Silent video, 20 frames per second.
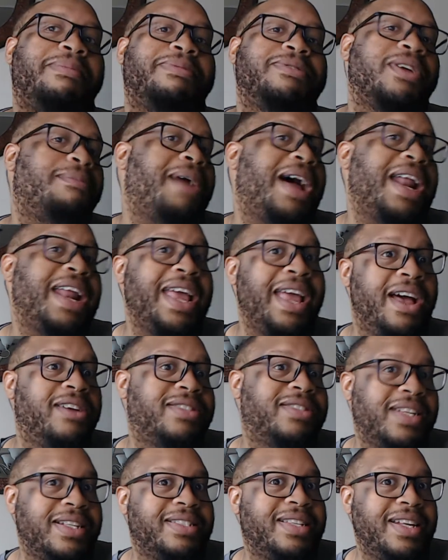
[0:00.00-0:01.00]
somebody
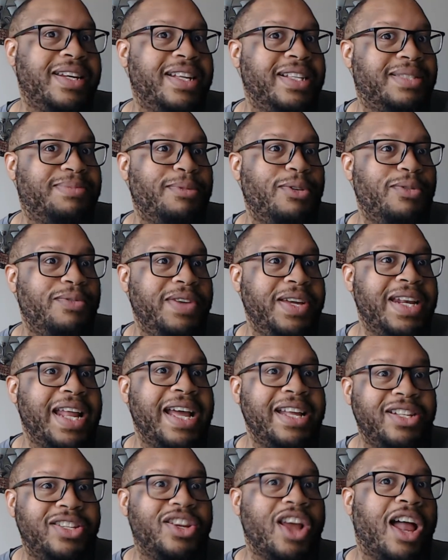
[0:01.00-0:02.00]
else that's in this movie
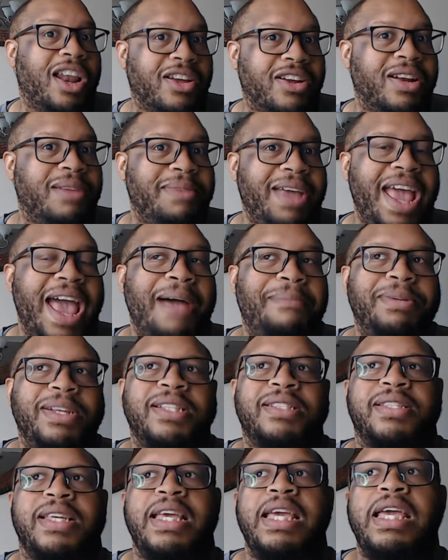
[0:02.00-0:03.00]
that y'all are going to be happy to
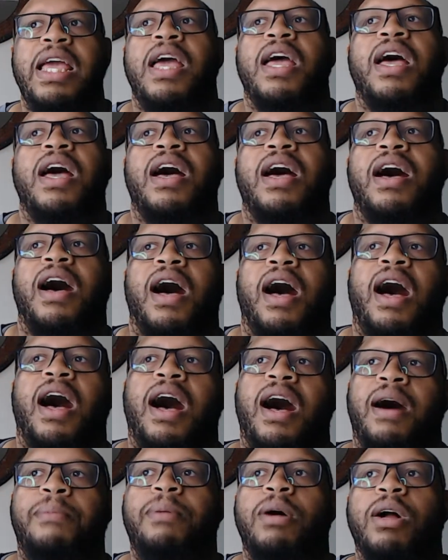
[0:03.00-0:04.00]
see.
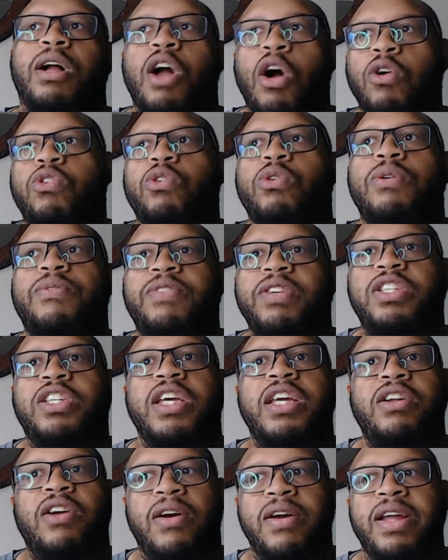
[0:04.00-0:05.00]
Um, but Goku and
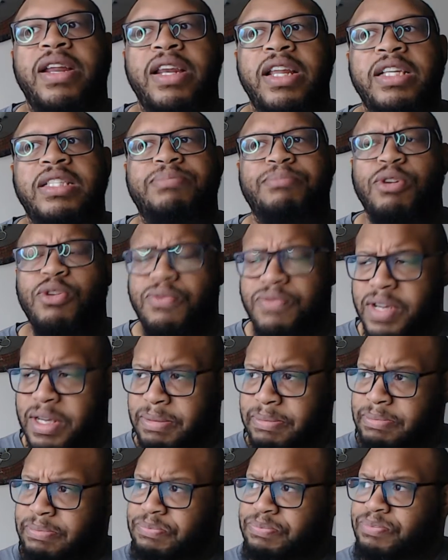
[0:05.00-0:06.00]
Vegeta are in this movie,